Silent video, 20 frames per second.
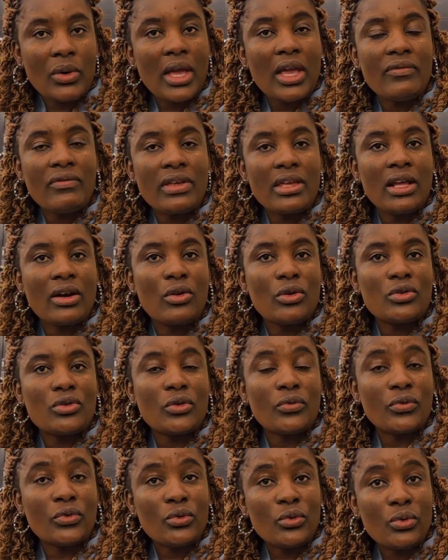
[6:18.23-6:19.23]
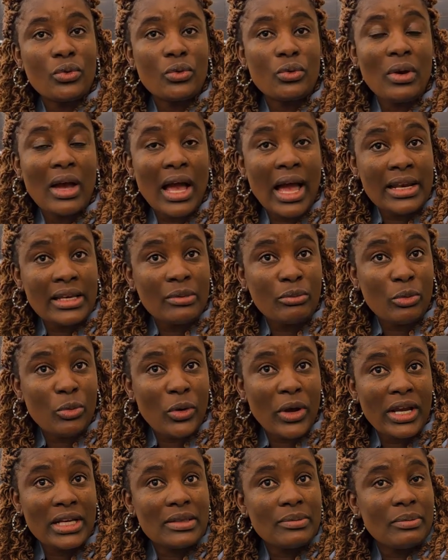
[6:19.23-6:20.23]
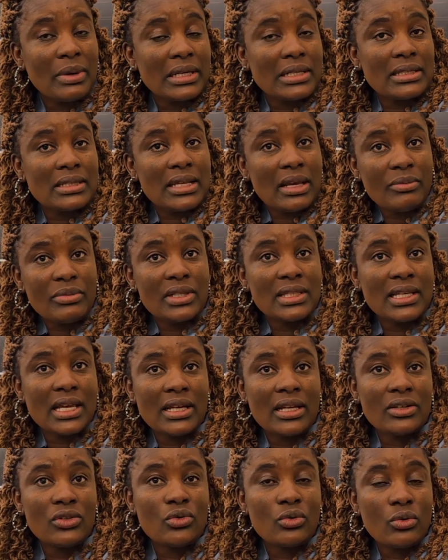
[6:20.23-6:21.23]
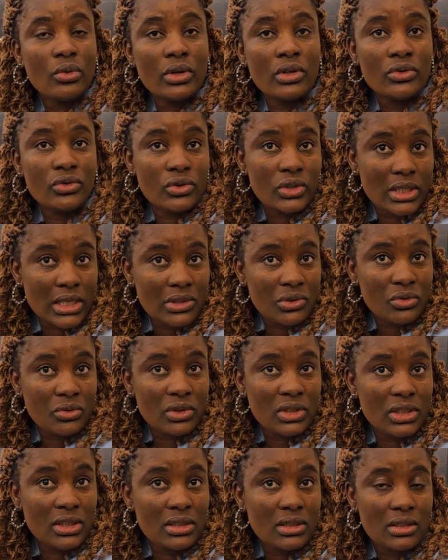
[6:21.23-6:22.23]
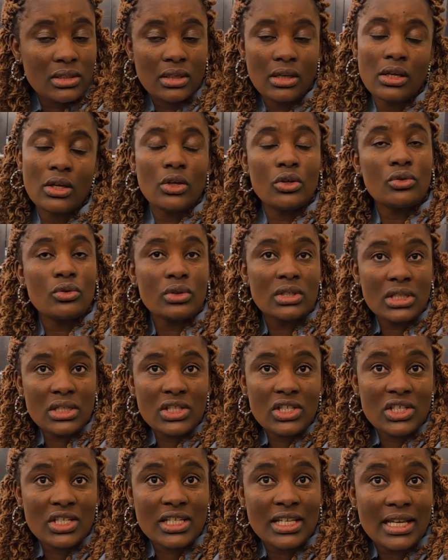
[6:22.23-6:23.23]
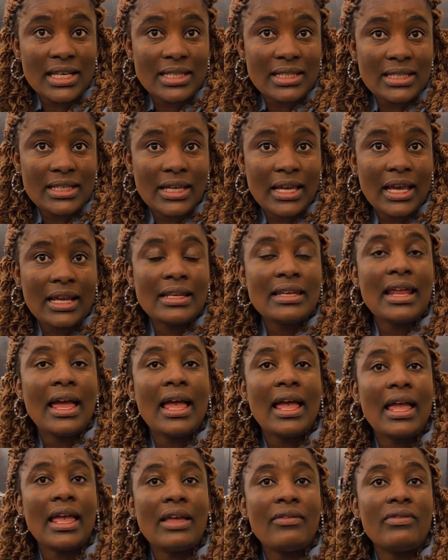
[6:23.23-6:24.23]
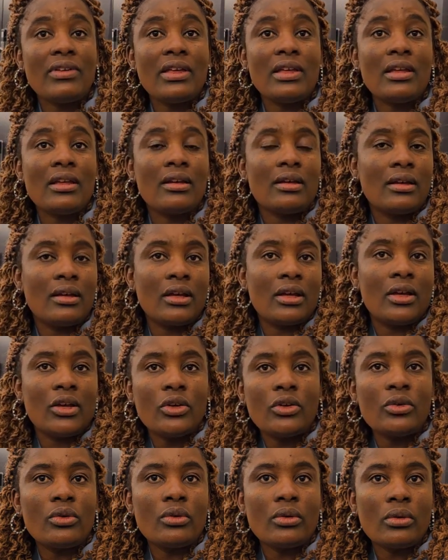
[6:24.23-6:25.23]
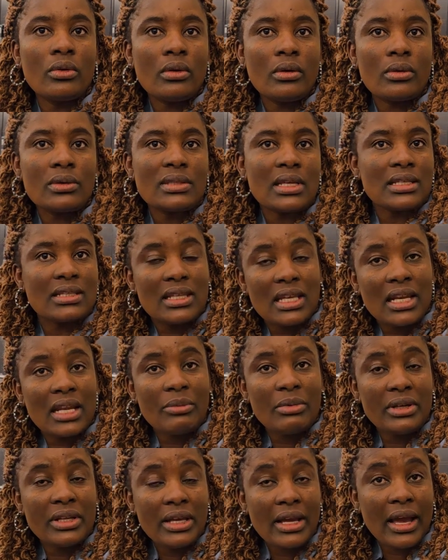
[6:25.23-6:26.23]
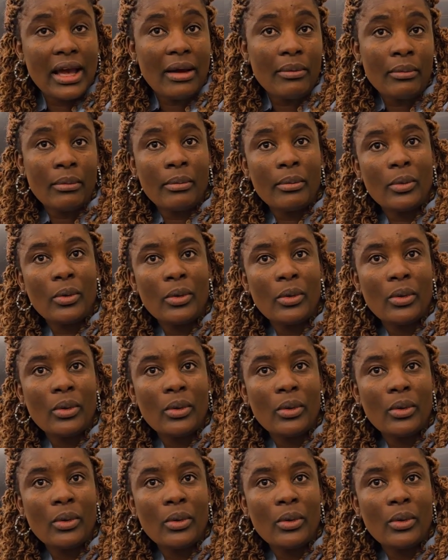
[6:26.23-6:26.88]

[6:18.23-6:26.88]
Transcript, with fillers: We're having a lot of youth who are unemployed, but some decided to go into chess to, cheat, to teach chess, right. and they're having, you know, sustainable income.